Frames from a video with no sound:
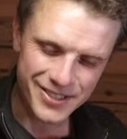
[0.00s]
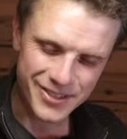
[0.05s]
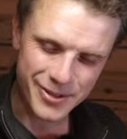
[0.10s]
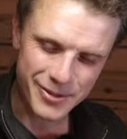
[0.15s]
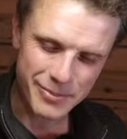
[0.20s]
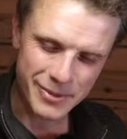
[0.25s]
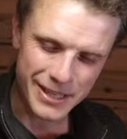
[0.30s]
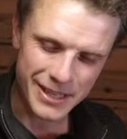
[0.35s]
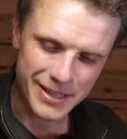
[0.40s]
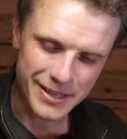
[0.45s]

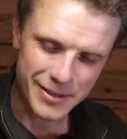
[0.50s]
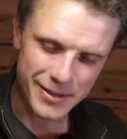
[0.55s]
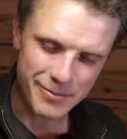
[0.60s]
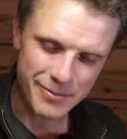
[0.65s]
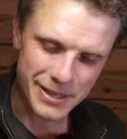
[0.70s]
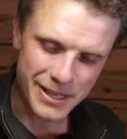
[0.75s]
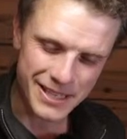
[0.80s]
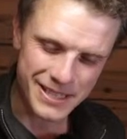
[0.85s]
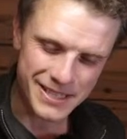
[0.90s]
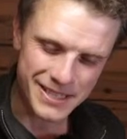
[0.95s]
a
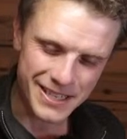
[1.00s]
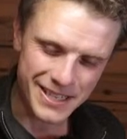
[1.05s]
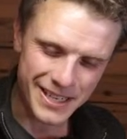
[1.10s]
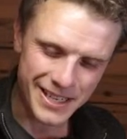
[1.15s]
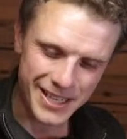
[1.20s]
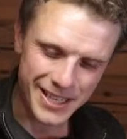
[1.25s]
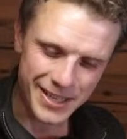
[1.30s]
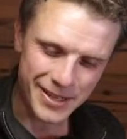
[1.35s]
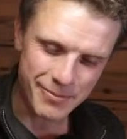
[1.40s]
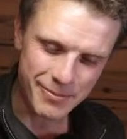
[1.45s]
black
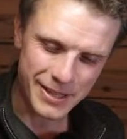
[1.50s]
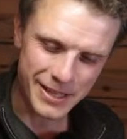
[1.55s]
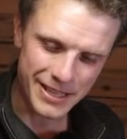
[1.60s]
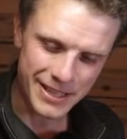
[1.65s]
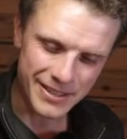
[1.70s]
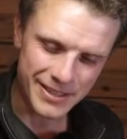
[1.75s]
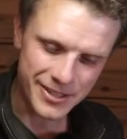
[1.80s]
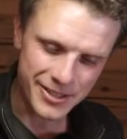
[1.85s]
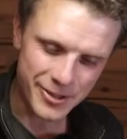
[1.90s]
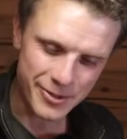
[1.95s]
sky,
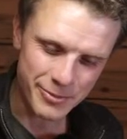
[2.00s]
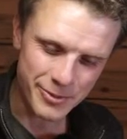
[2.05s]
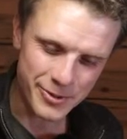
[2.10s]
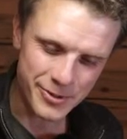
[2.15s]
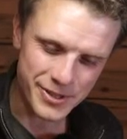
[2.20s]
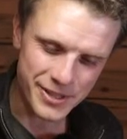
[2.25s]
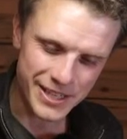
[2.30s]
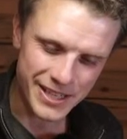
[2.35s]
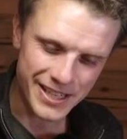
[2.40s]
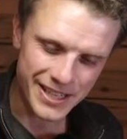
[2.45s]
dark blue
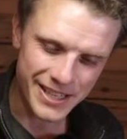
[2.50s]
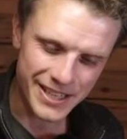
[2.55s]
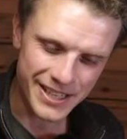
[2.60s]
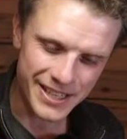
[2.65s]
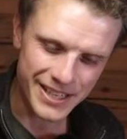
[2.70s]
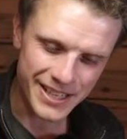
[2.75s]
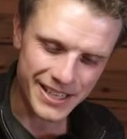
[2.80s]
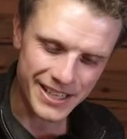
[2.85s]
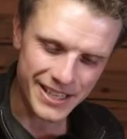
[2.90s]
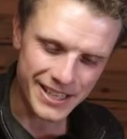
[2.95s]
sky,
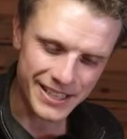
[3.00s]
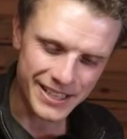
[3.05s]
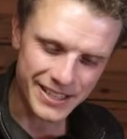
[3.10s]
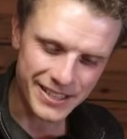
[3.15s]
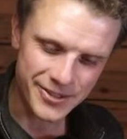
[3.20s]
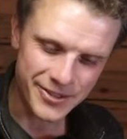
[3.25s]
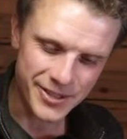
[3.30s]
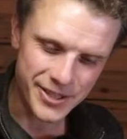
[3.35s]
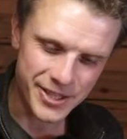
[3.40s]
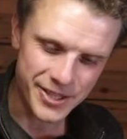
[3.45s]
and a
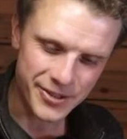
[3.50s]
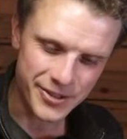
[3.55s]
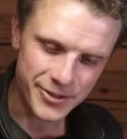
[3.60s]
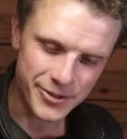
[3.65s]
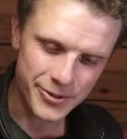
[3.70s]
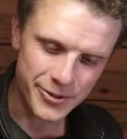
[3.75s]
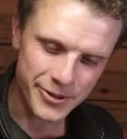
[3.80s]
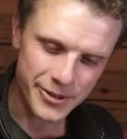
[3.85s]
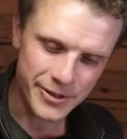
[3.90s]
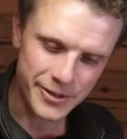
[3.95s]
traditional
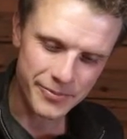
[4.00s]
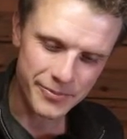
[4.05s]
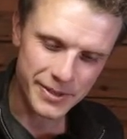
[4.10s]
aurora.